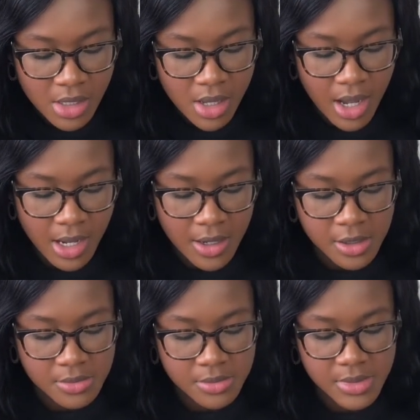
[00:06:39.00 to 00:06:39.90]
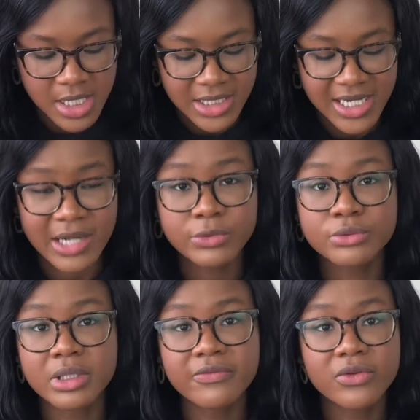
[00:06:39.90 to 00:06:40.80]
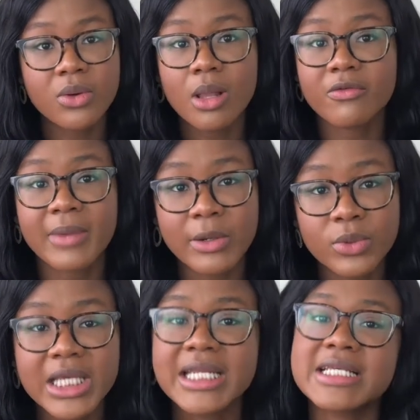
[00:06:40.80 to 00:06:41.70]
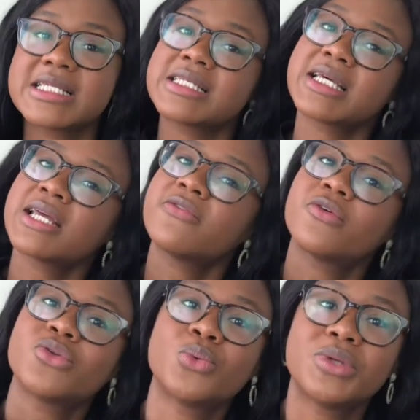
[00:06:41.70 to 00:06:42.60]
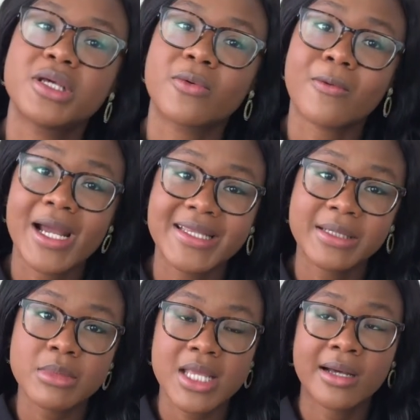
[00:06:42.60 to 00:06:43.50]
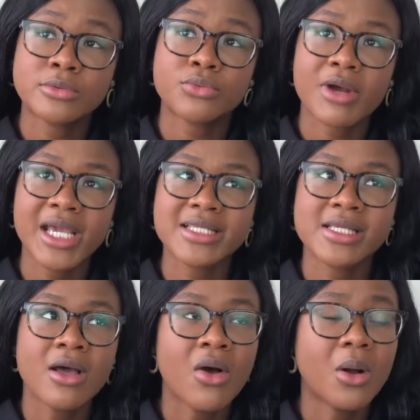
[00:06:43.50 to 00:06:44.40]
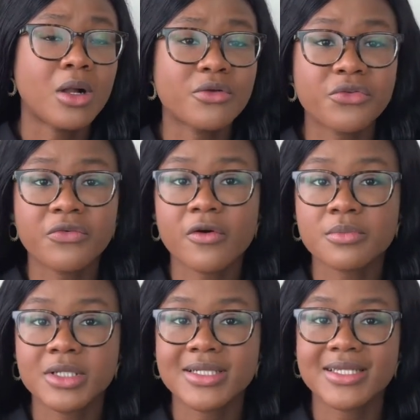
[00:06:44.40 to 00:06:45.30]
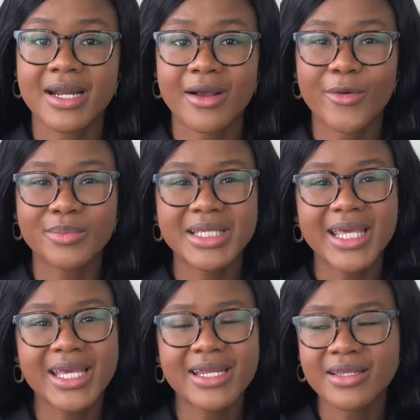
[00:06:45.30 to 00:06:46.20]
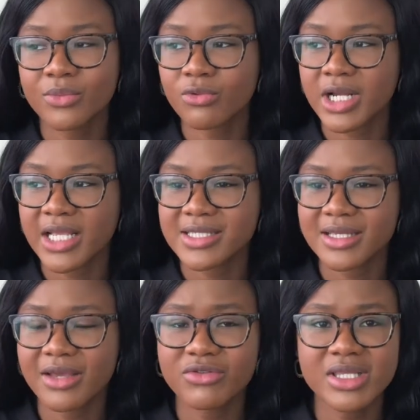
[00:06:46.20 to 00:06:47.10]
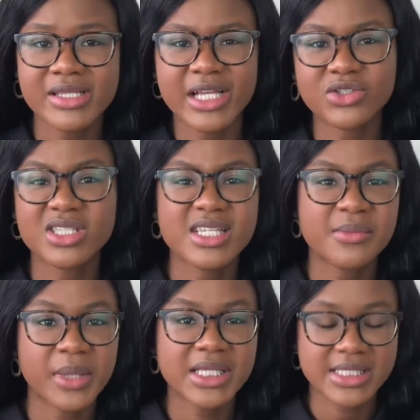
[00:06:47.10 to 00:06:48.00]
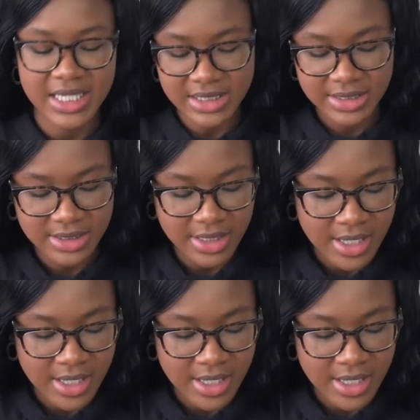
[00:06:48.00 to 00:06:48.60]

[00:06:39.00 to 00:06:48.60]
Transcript: And then I would review all of my weaknesses again for the week, write them down, write all of the formulas that are complicated, write everything that just doesn't make sense.